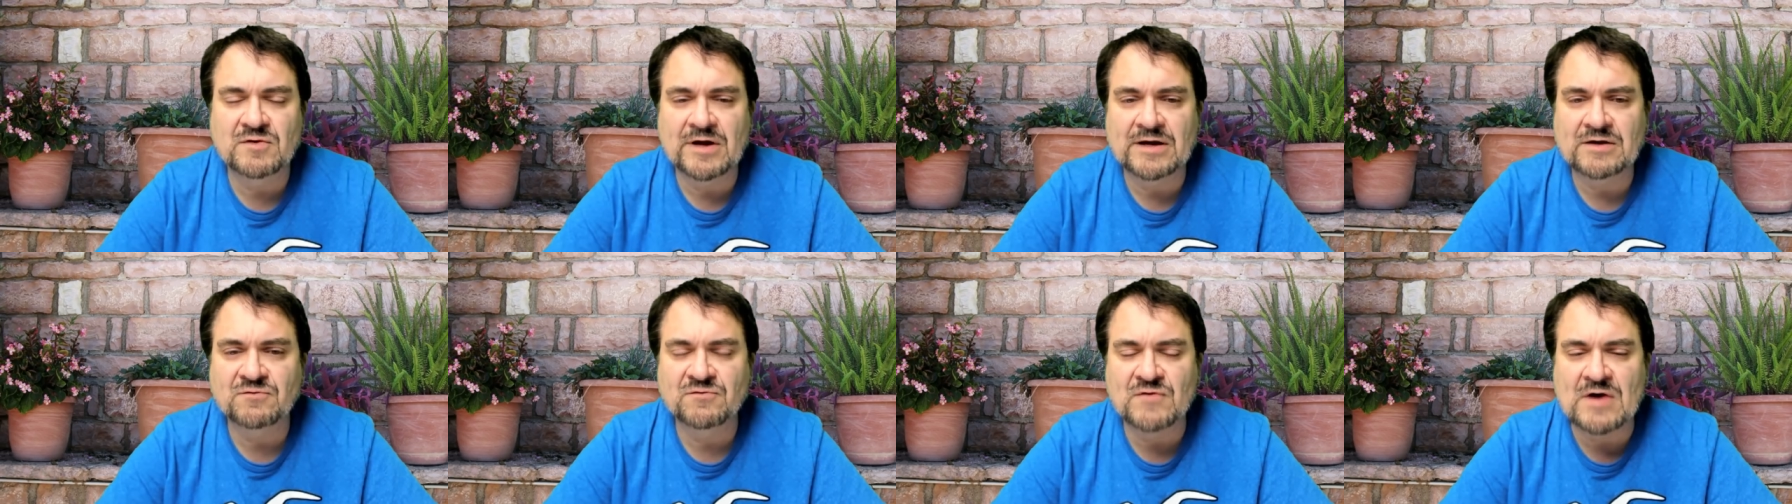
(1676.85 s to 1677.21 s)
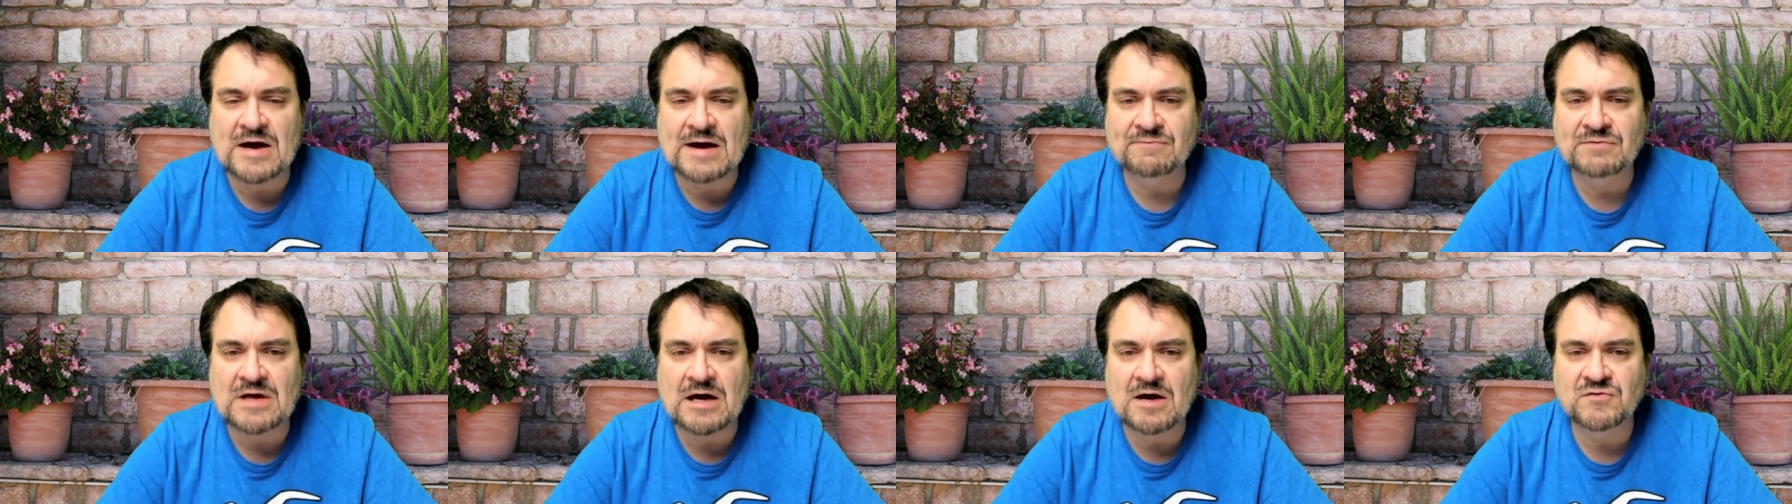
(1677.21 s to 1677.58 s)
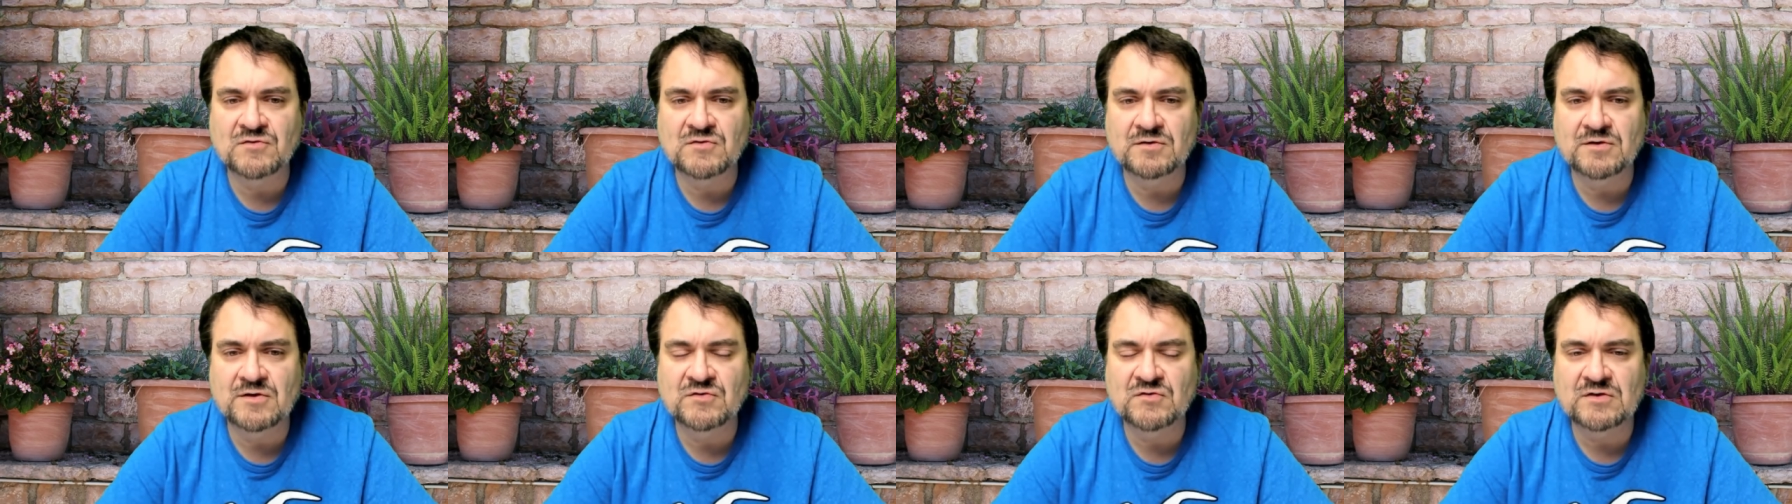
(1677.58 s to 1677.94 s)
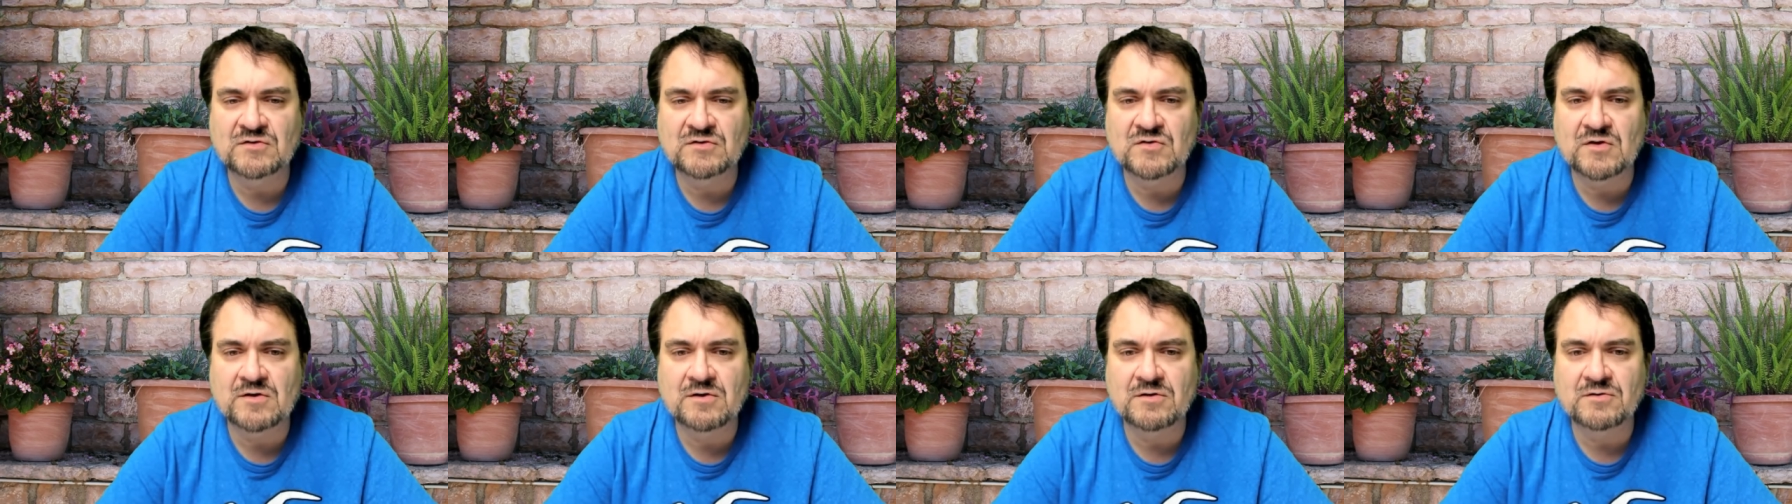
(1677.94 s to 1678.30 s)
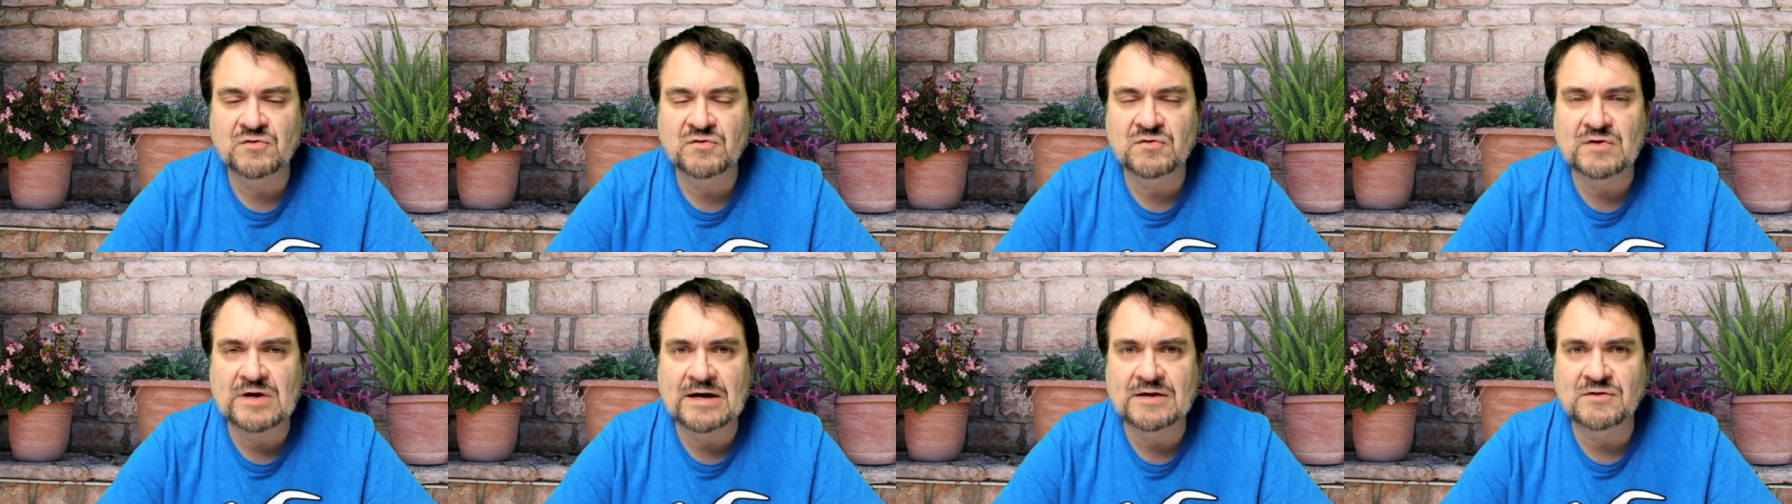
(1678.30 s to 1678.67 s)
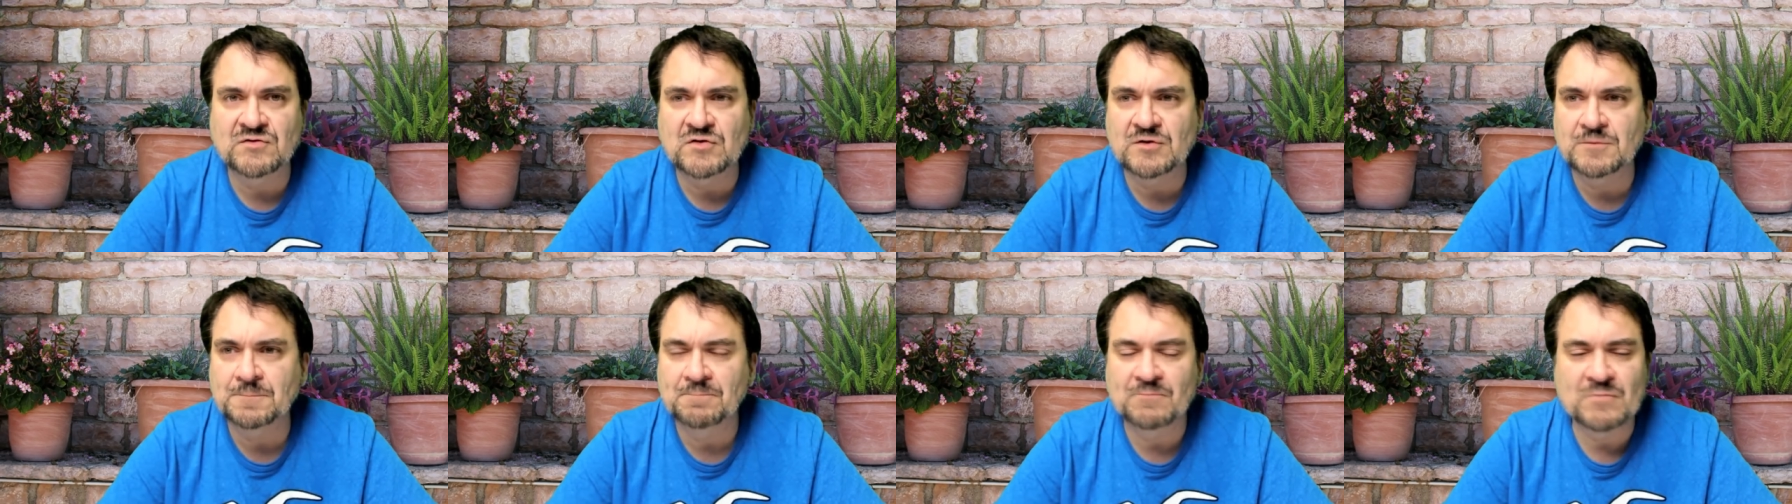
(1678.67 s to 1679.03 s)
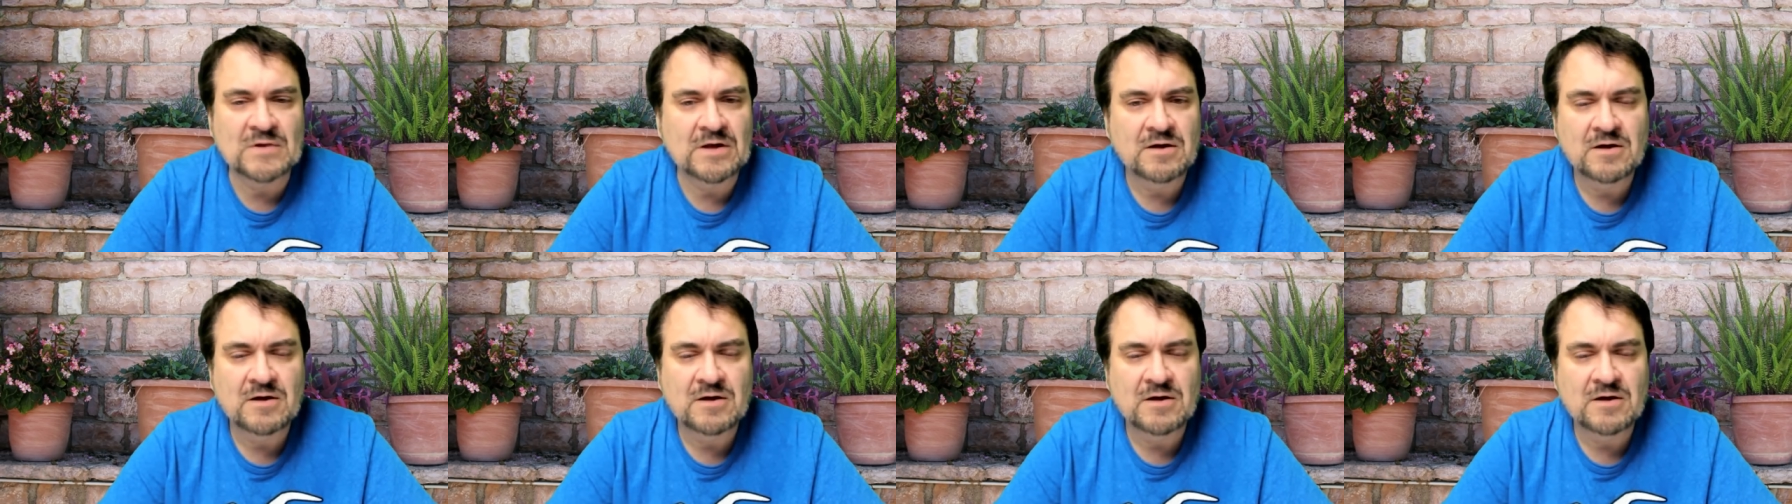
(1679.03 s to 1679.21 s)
like five thousand listings on other sites, and